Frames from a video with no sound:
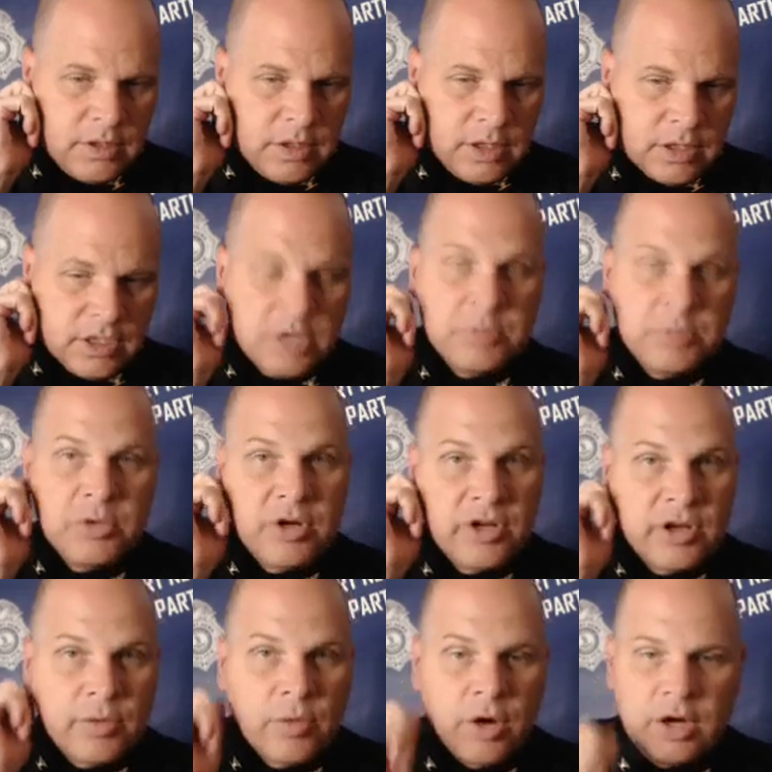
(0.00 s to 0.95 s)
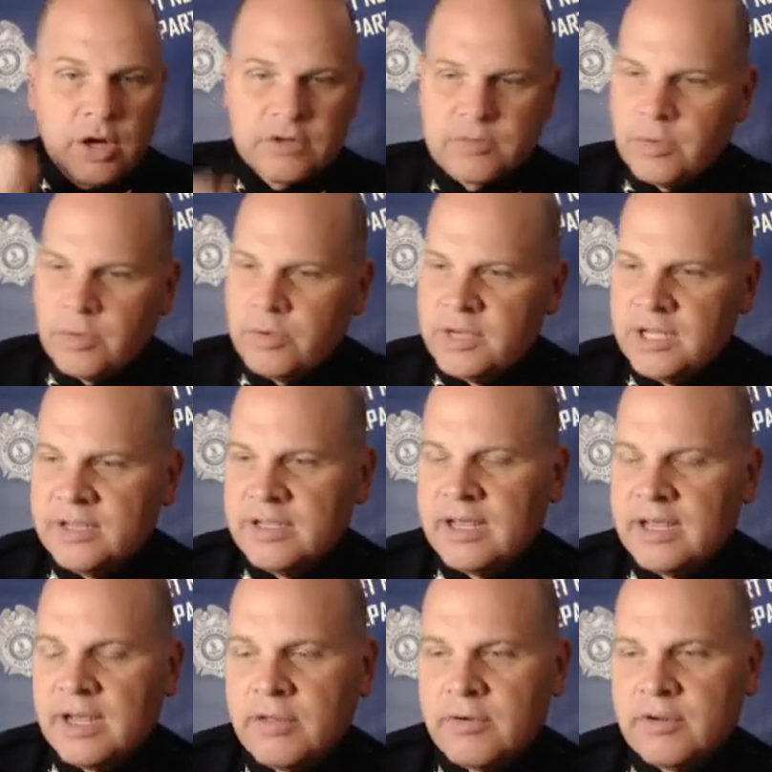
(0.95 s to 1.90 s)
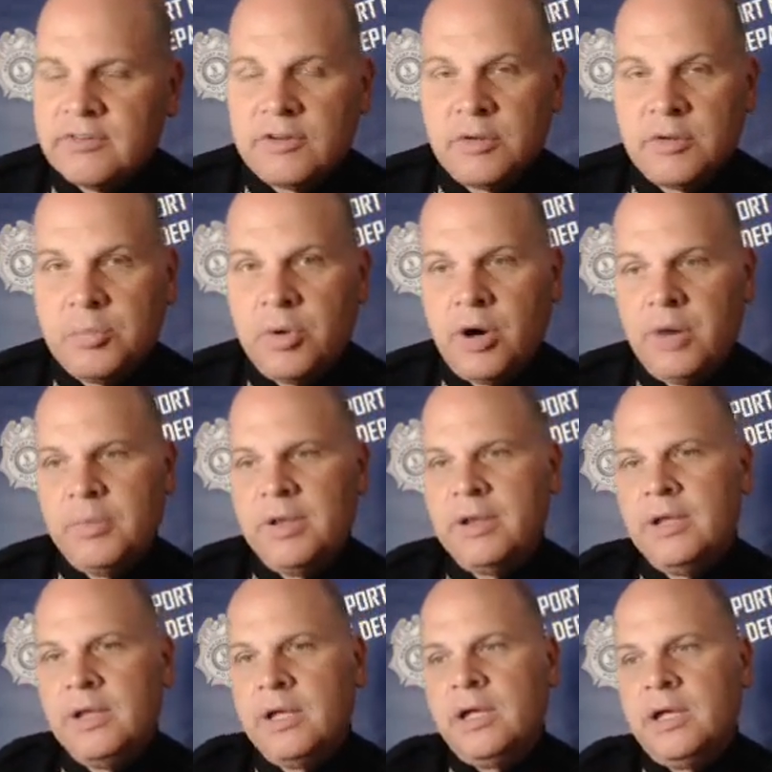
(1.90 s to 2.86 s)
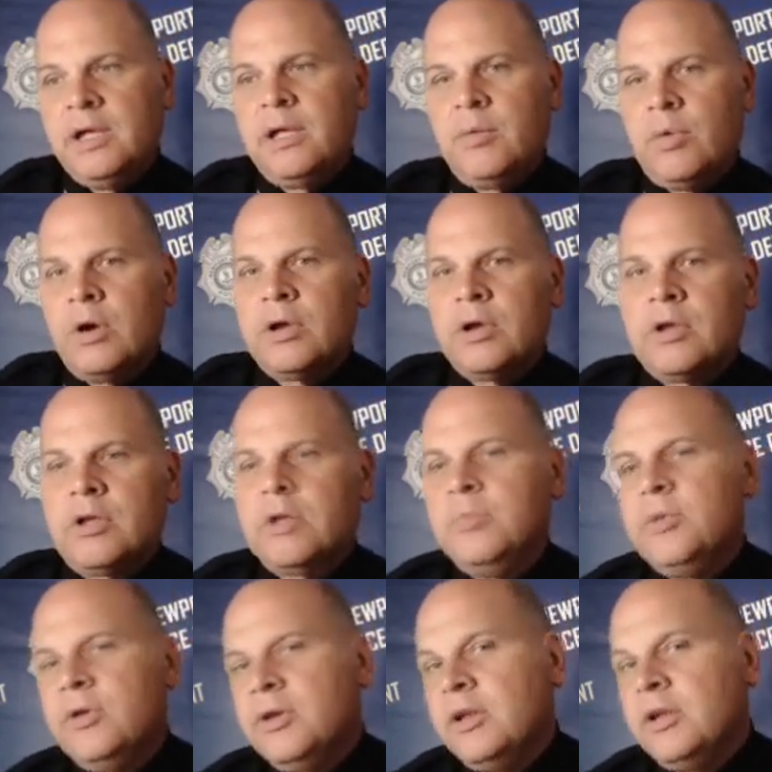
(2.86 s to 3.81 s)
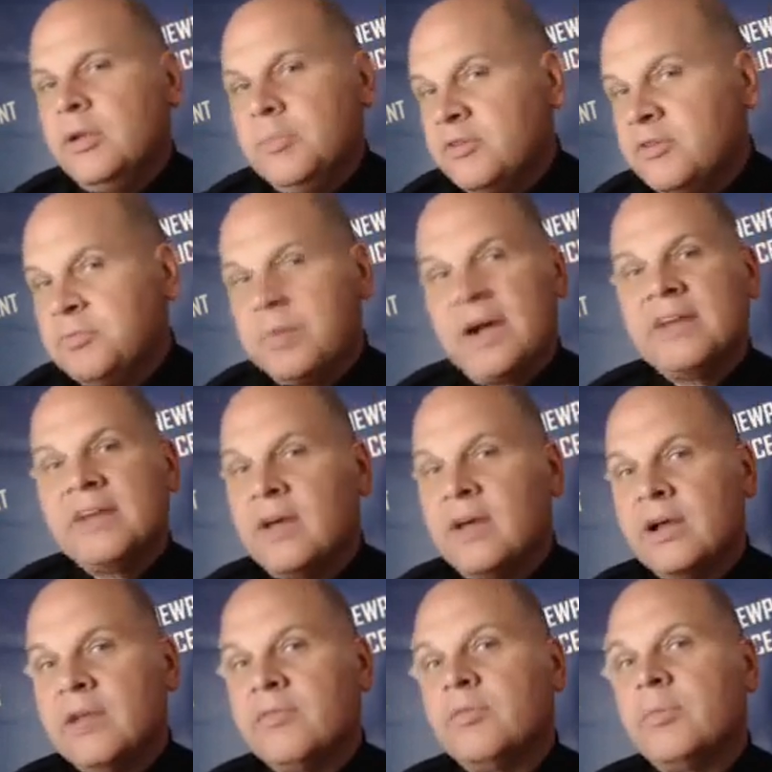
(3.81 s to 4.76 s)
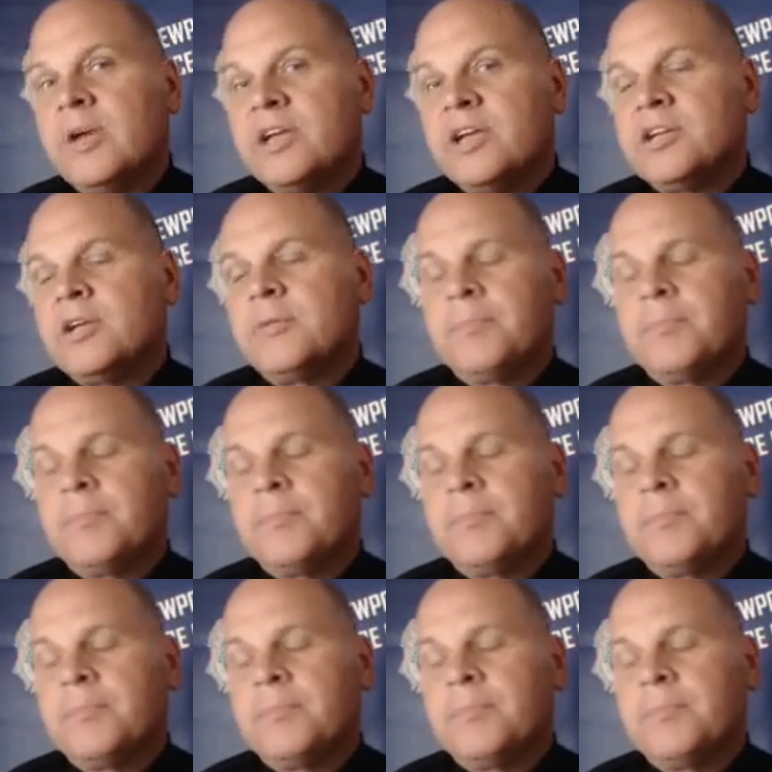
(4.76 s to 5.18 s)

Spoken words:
community walks where we'll get together as a department and walk a community and just pass out information.